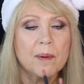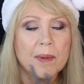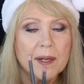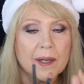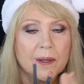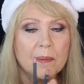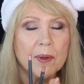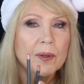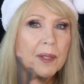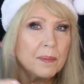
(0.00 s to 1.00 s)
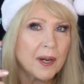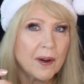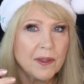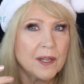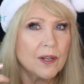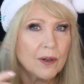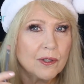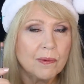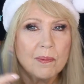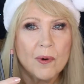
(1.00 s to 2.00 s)
But the Boldly Bear I think
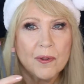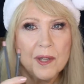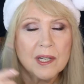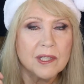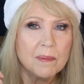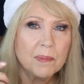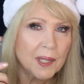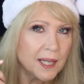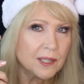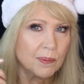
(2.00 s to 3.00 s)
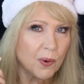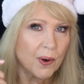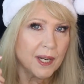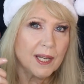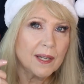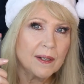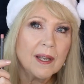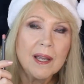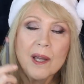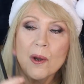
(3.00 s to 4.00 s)
goes with more things and blends more in
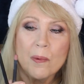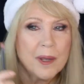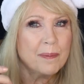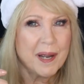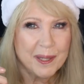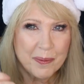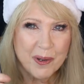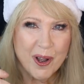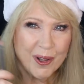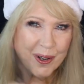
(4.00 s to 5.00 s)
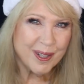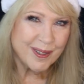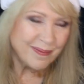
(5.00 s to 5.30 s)
with my lip color.